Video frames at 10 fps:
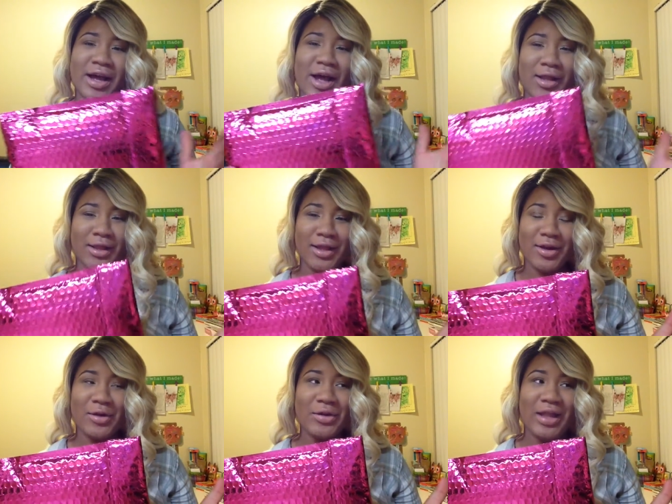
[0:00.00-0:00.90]
a
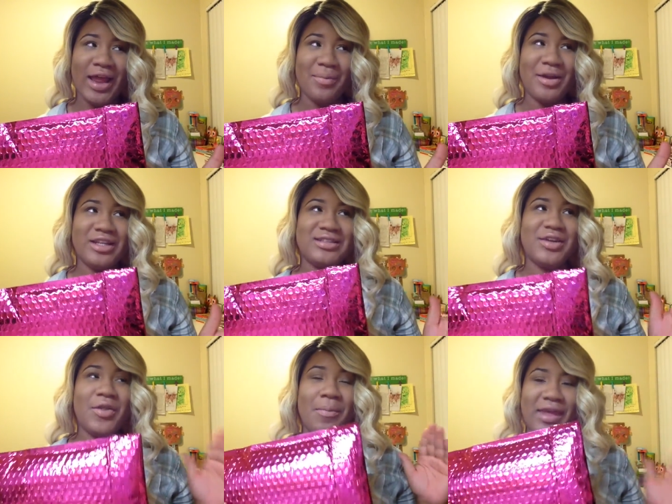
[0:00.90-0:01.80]
little late, but it's
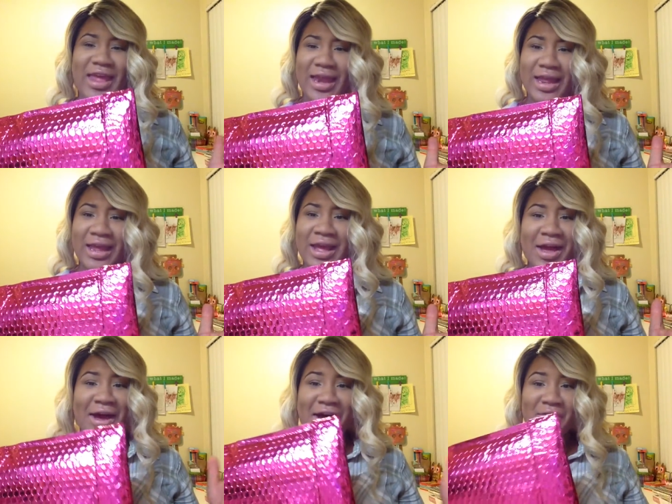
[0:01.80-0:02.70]
still the beginning
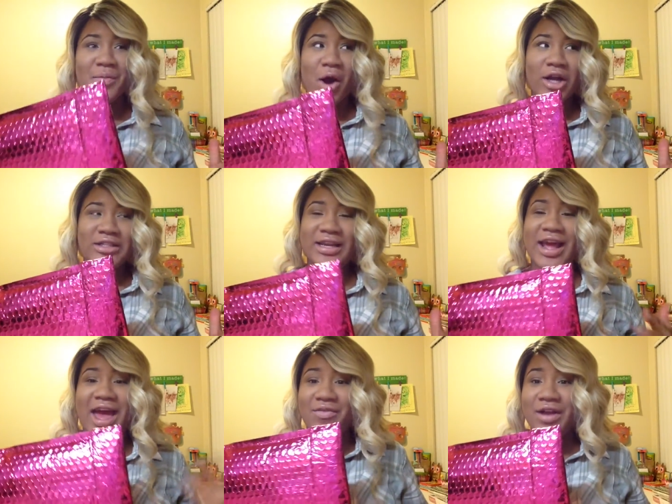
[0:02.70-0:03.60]
of March and
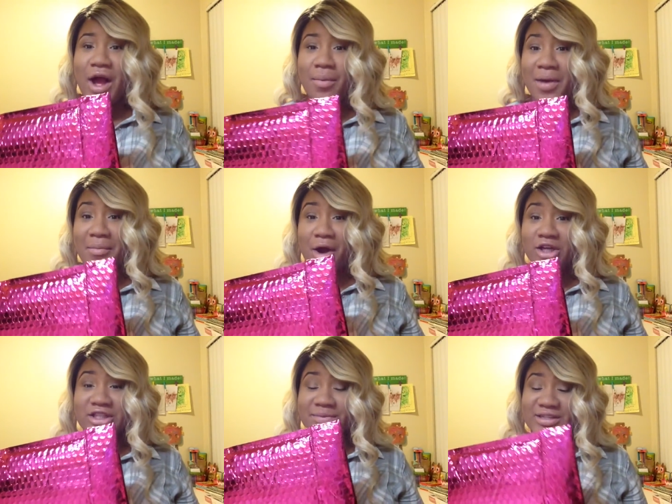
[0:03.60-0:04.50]
I haven't got my
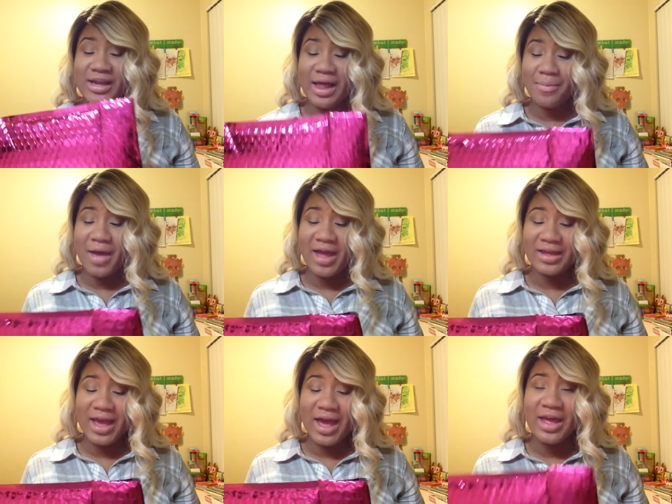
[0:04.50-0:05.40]
March Ipsy Glam
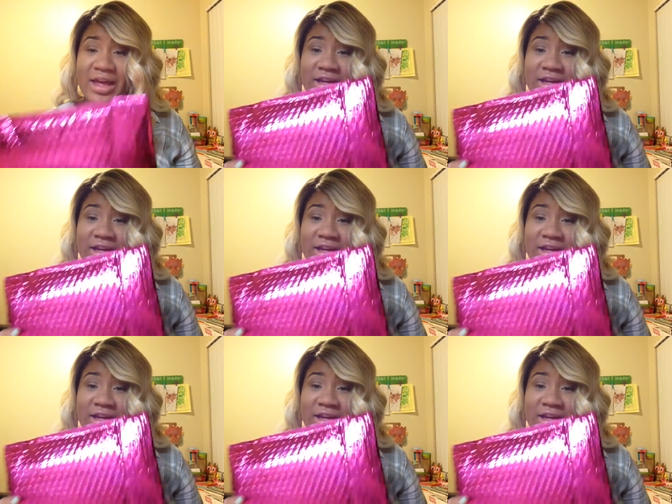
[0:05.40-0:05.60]
Bag yet.